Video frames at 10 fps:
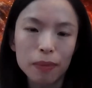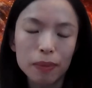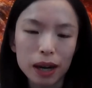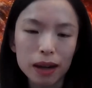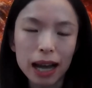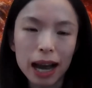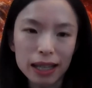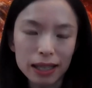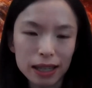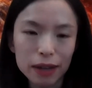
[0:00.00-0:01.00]
Because
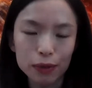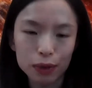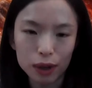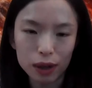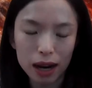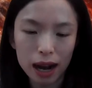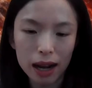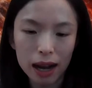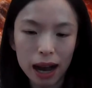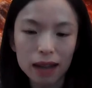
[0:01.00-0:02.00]
I think for
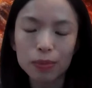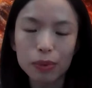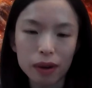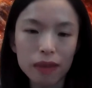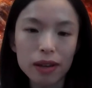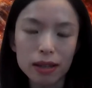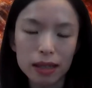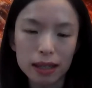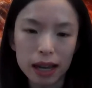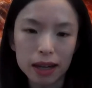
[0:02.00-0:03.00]
other provinces
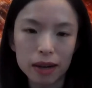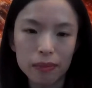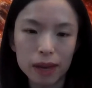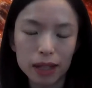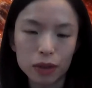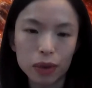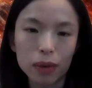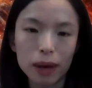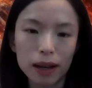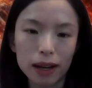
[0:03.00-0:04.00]
like
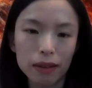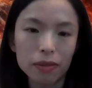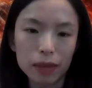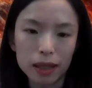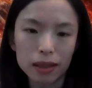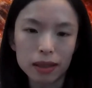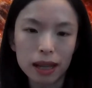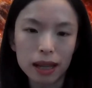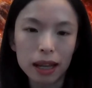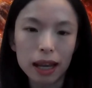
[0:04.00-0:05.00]
Manitoba government,
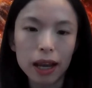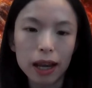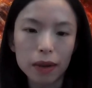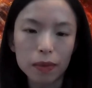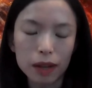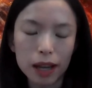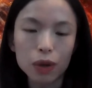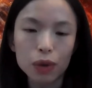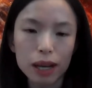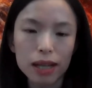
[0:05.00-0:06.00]
they
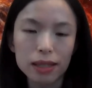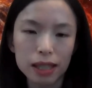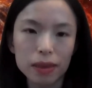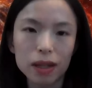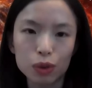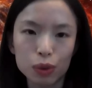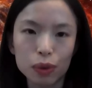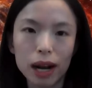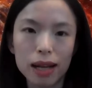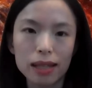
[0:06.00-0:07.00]
create similar tool
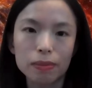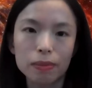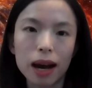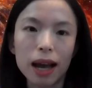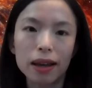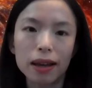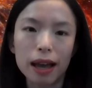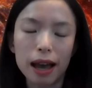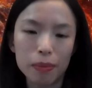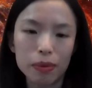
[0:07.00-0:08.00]
as my
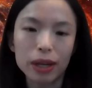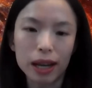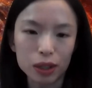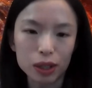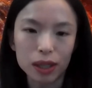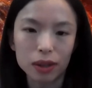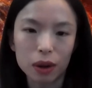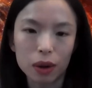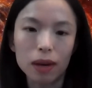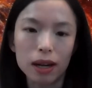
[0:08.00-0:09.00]
application
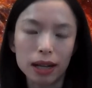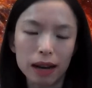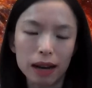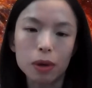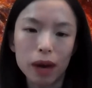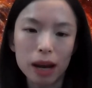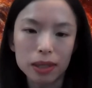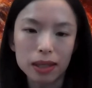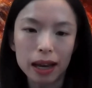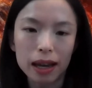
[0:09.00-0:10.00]
on their government
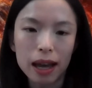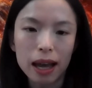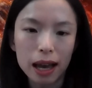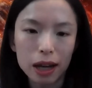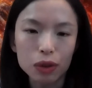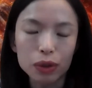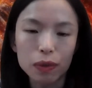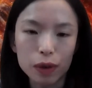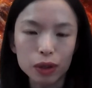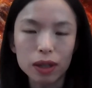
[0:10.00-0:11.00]
website. Actually
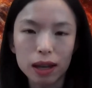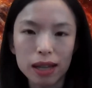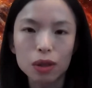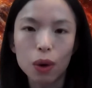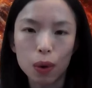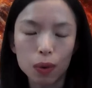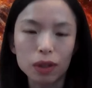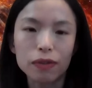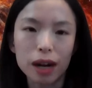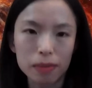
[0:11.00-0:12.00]
visualize all
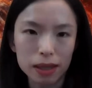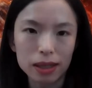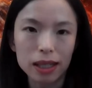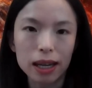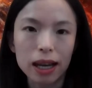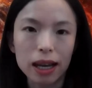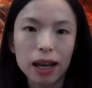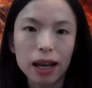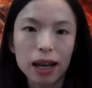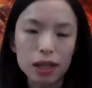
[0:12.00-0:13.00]
the pharmacy
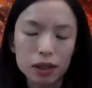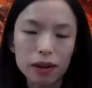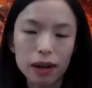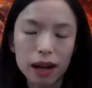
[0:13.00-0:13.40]
as